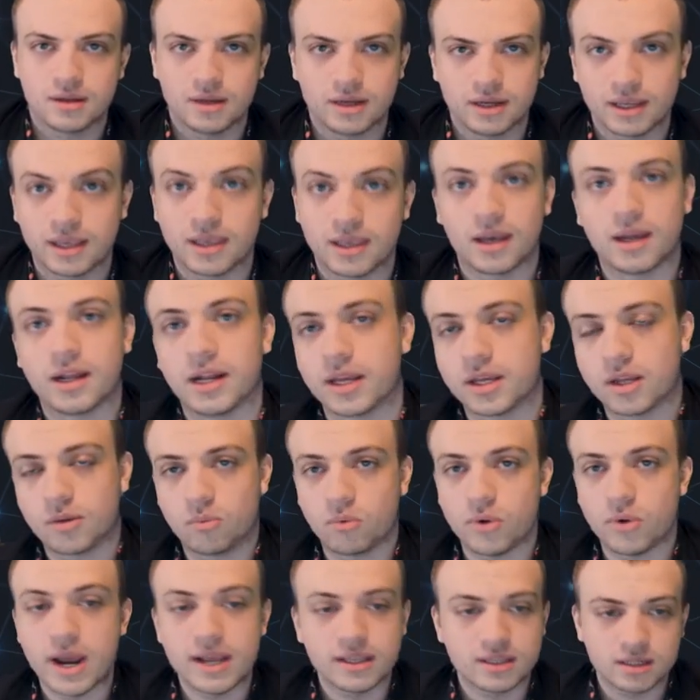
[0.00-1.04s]
again, I could
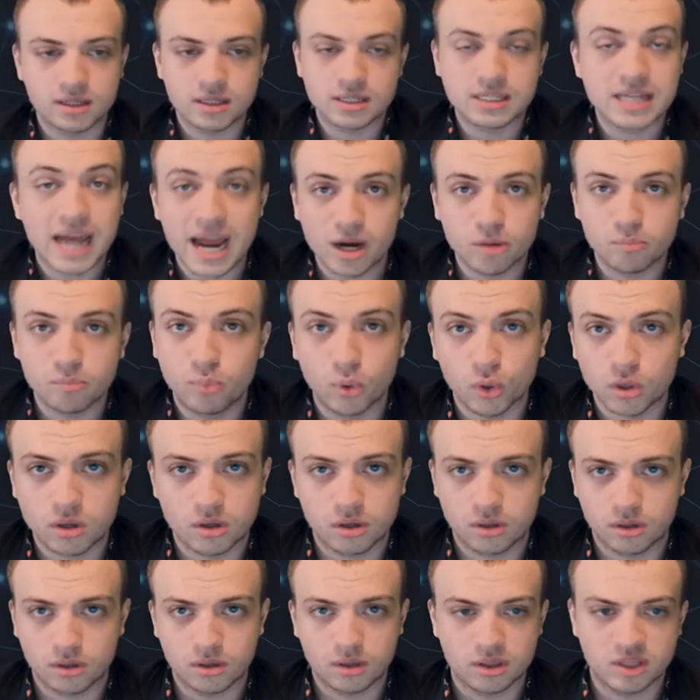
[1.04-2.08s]
write an entire book
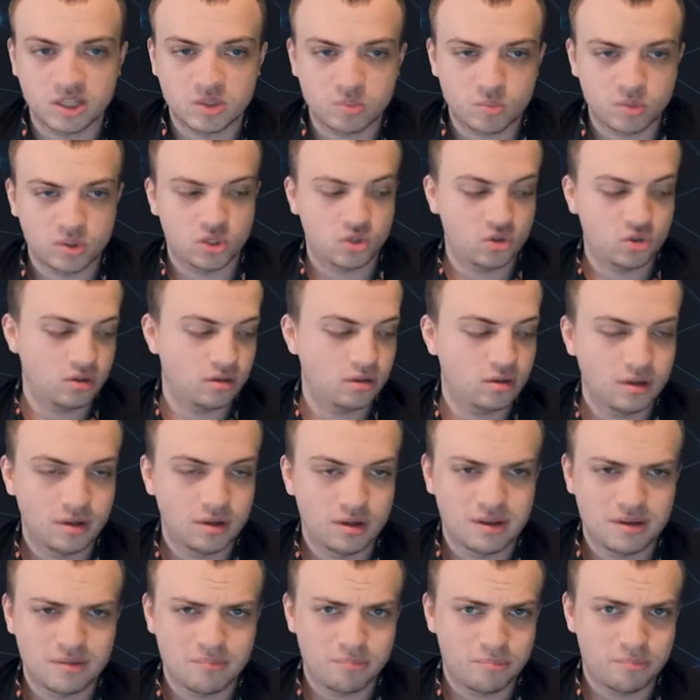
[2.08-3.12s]
on this position,
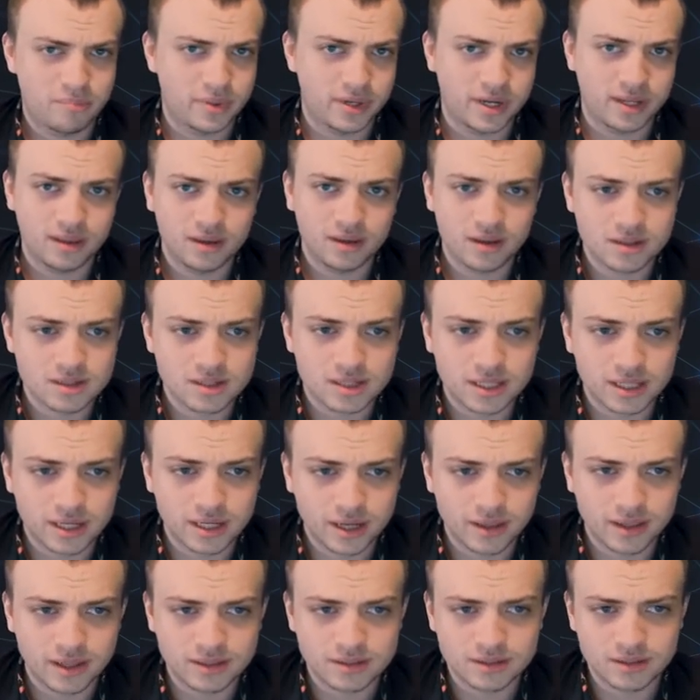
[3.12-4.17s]
but I think it's
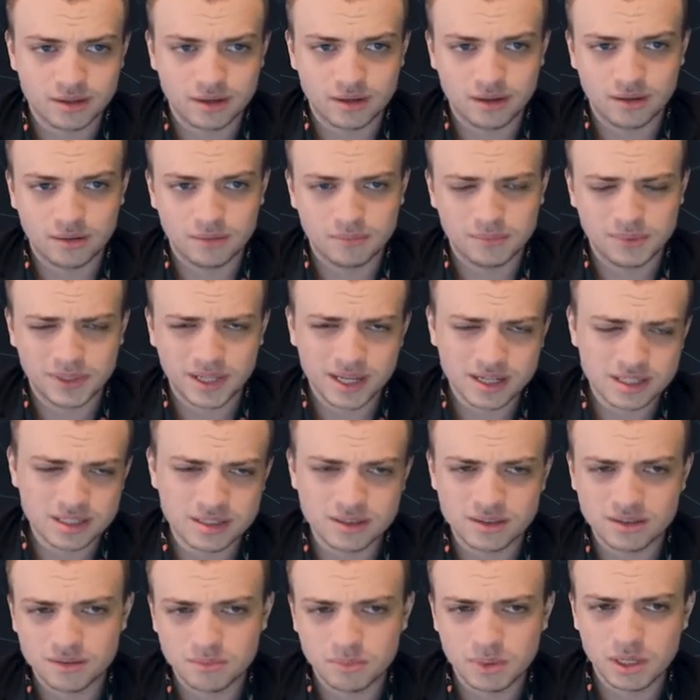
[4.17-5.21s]
clear that
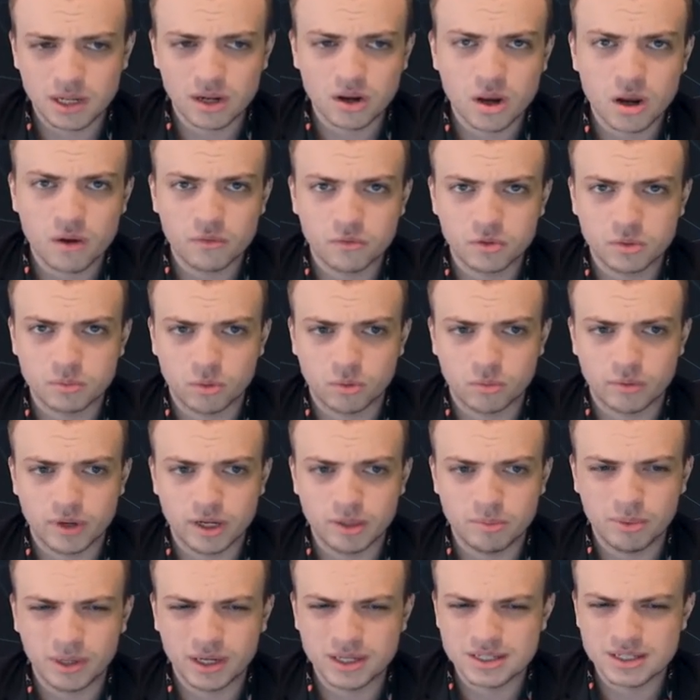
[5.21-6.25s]
black's a bit uncomfortable,
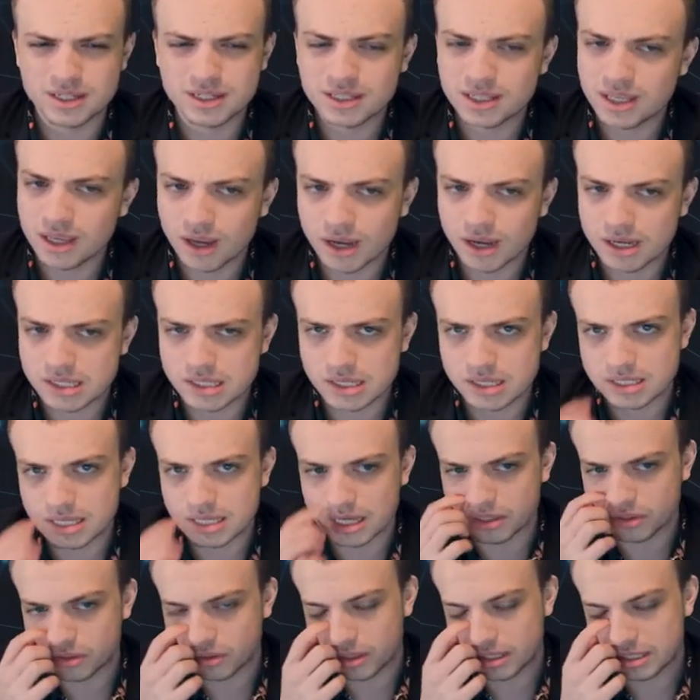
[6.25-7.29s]
right? Because this king is in the
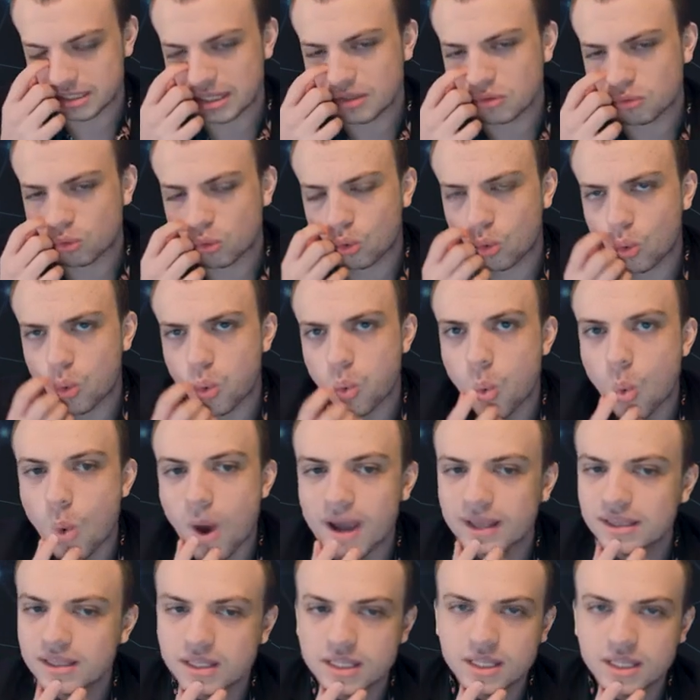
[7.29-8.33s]
center. It's not
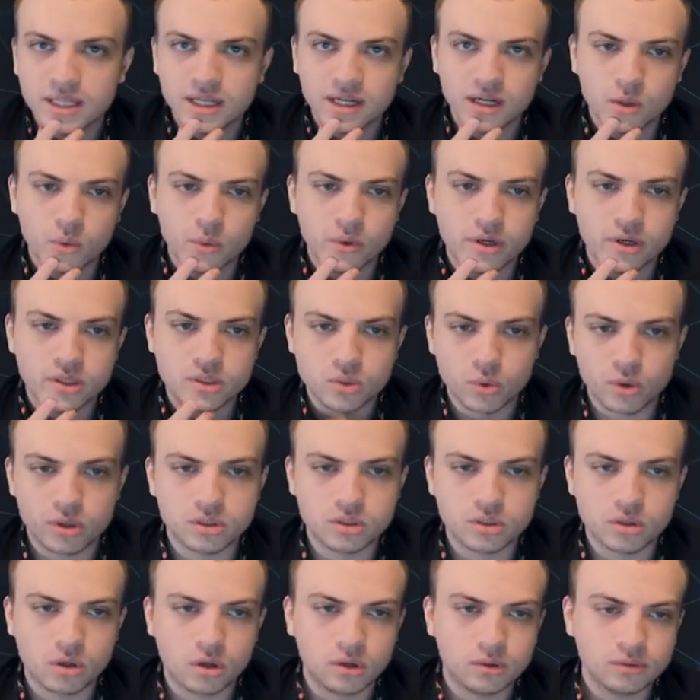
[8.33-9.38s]
quite clear where it's going
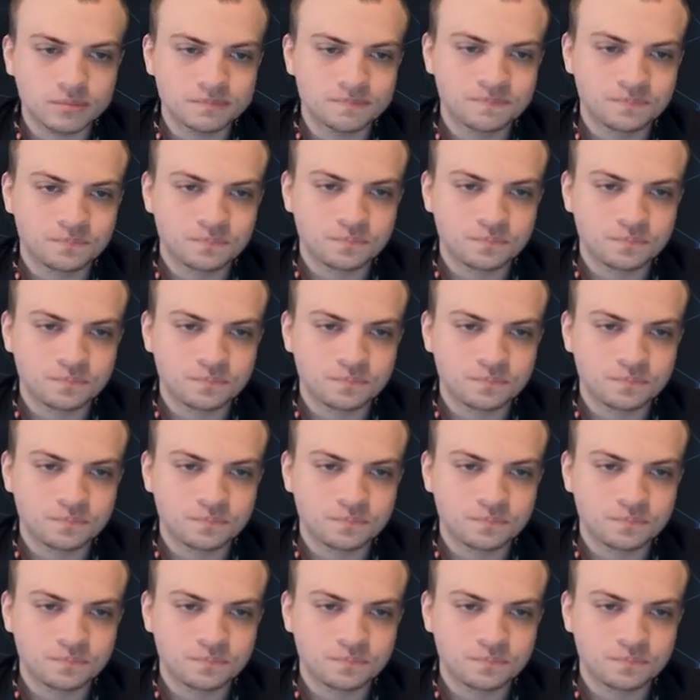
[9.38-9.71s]
to go.